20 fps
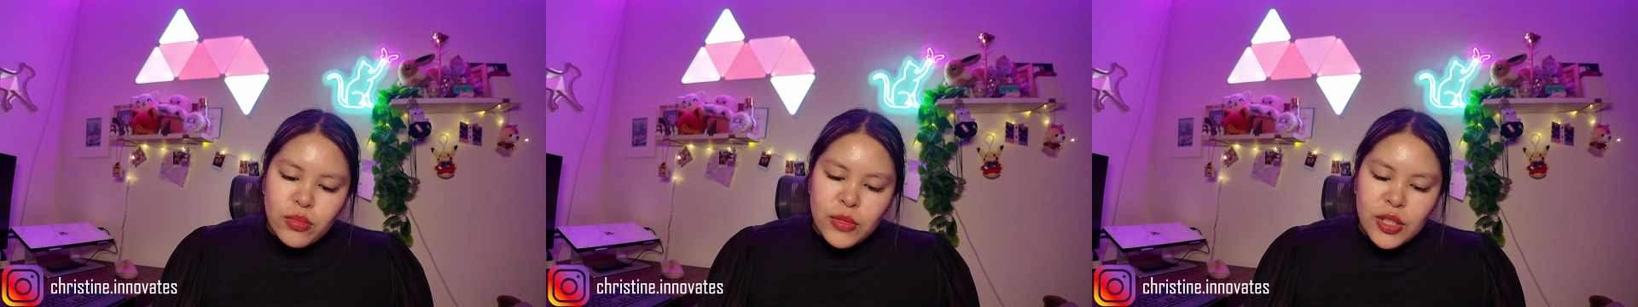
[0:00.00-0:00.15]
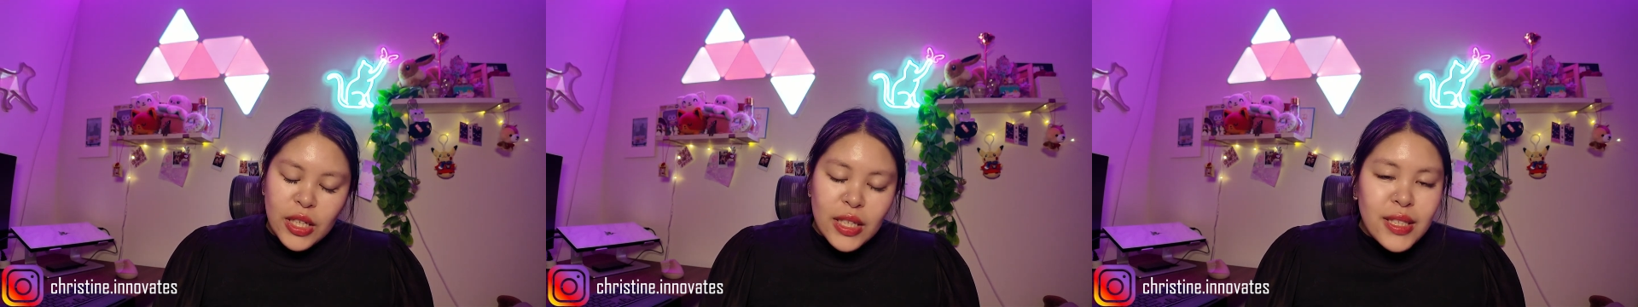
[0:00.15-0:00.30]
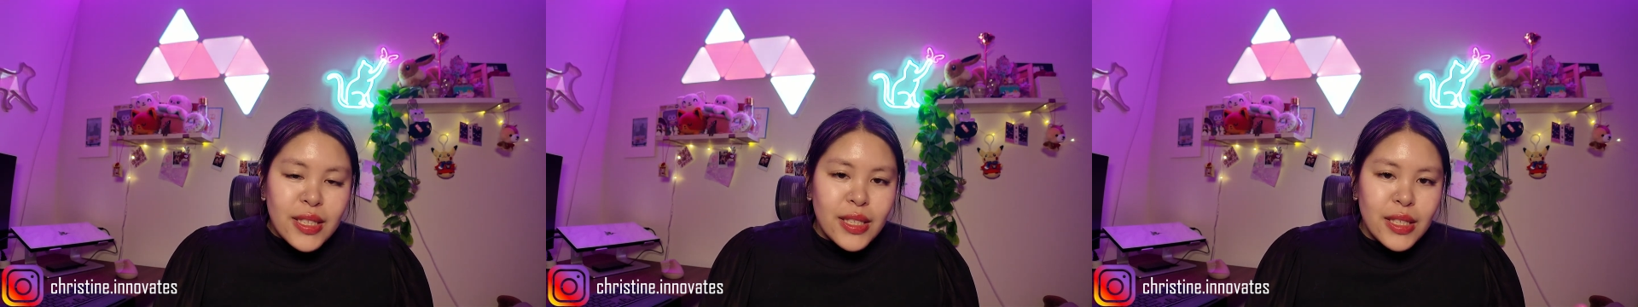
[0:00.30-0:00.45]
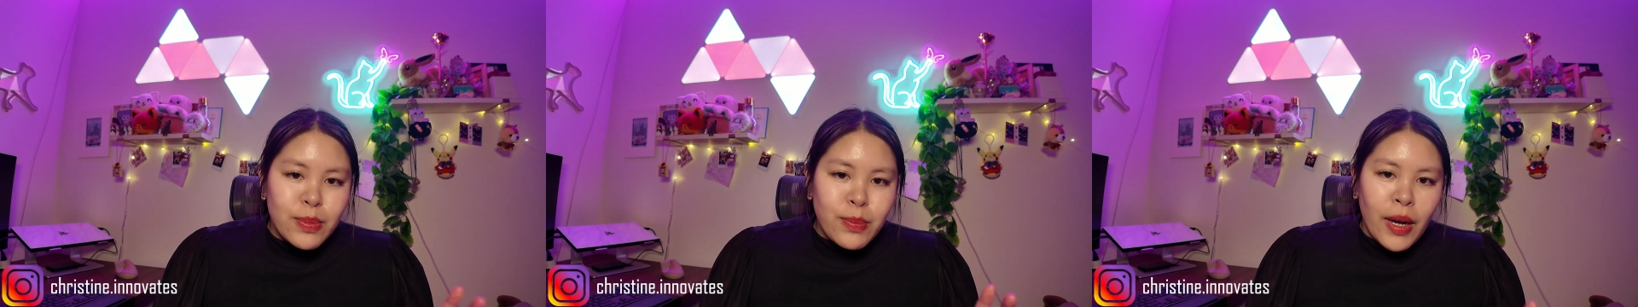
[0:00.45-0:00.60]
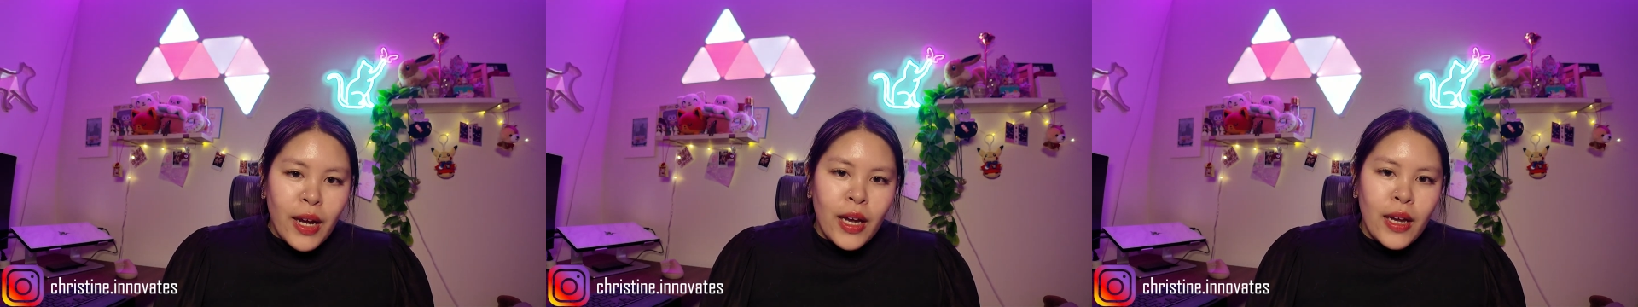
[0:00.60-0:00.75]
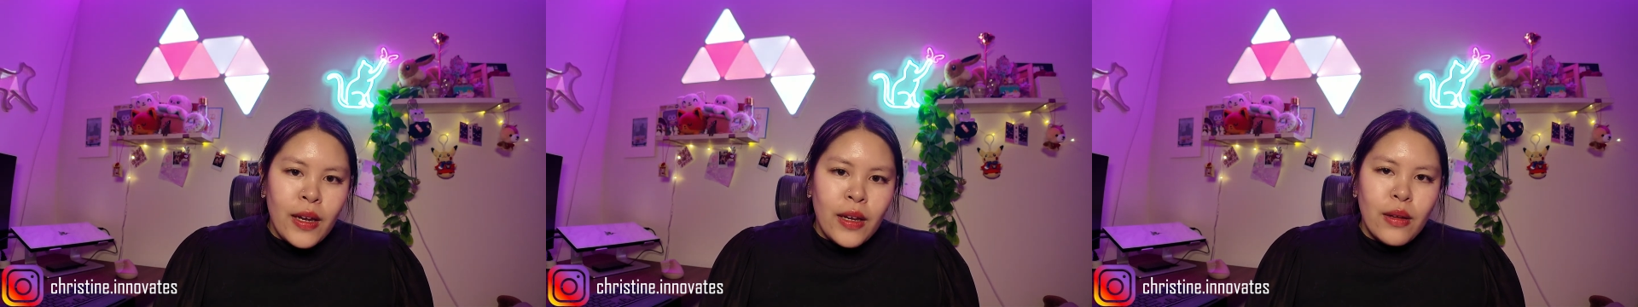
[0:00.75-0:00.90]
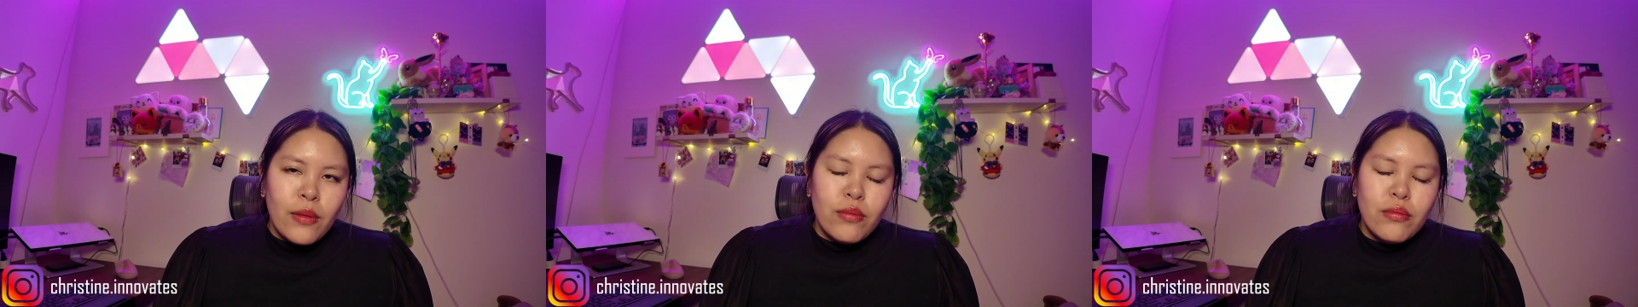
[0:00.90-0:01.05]
this is
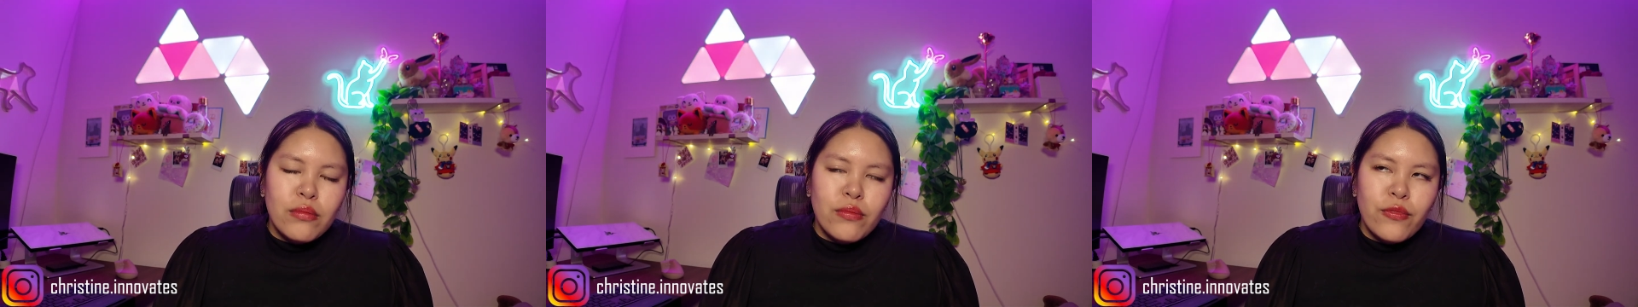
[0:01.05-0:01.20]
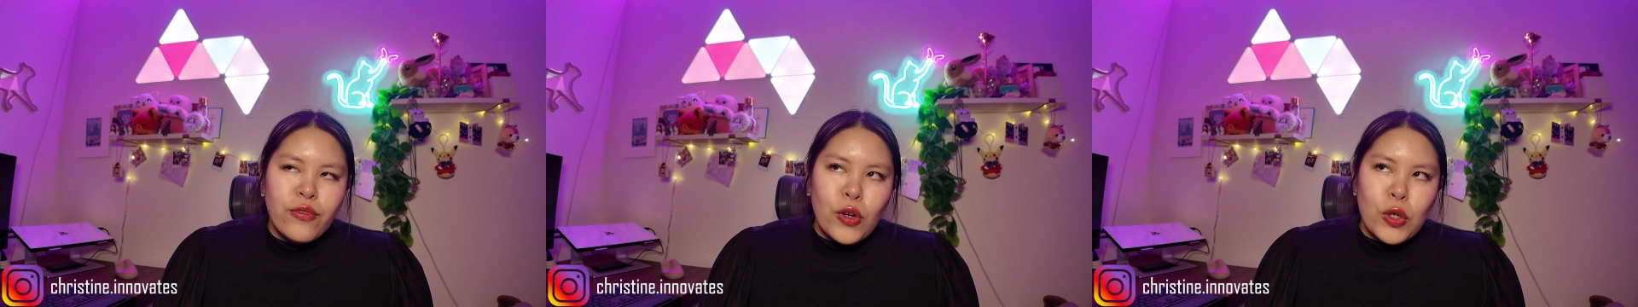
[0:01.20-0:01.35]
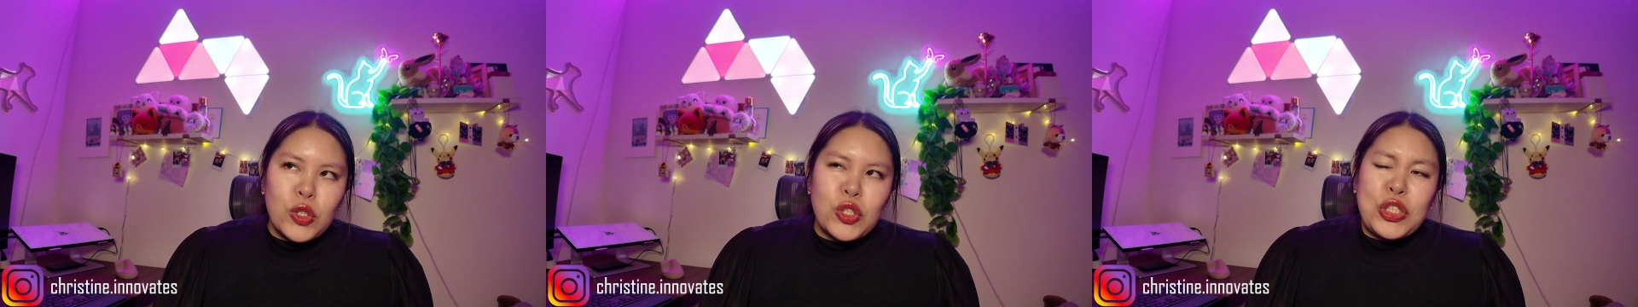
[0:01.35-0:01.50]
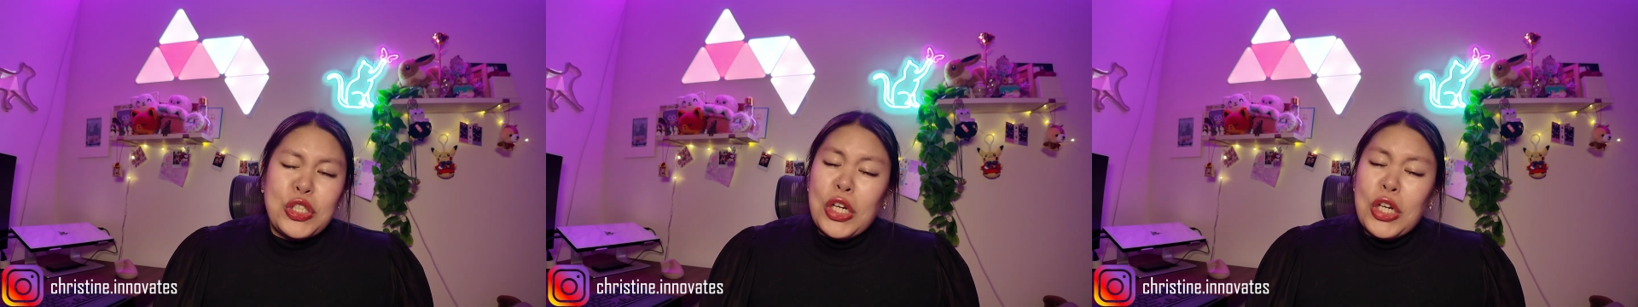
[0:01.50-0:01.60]
my first